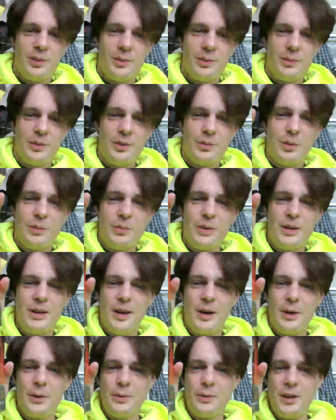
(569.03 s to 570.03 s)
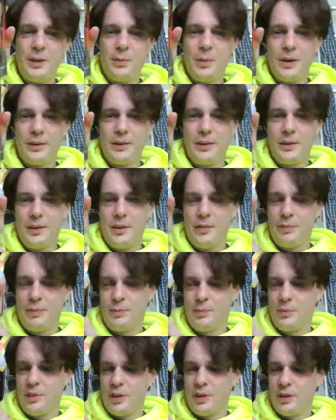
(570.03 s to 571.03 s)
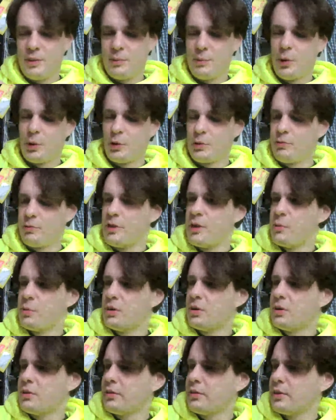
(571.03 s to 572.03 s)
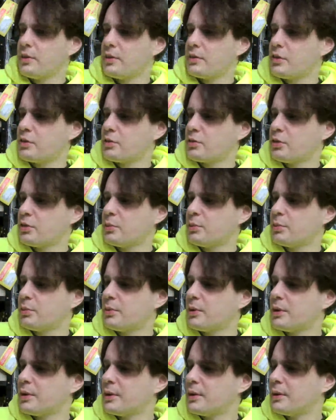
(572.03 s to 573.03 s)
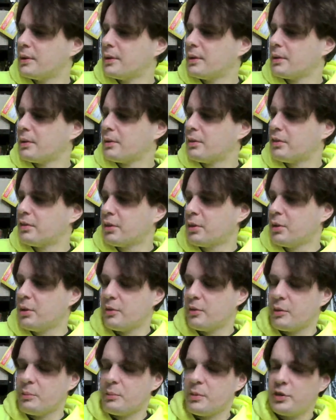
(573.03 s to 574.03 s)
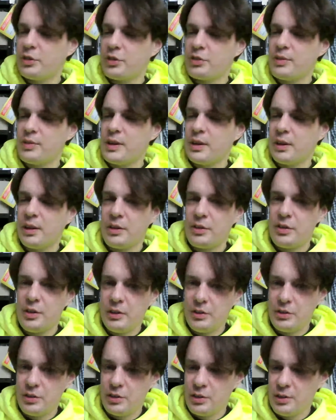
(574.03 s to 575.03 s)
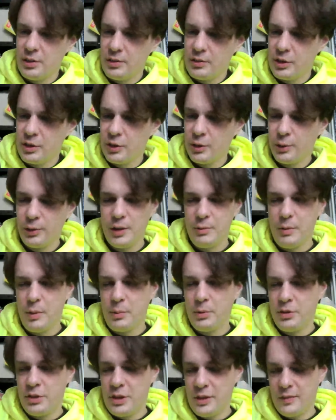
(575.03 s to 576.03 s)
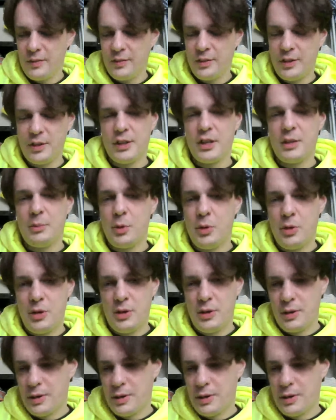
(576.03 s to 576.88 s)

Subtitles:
This might be the only one that they've done a modern reprint of. This is from Dover Mystery Classics. I have to look them up and see if they've done any more.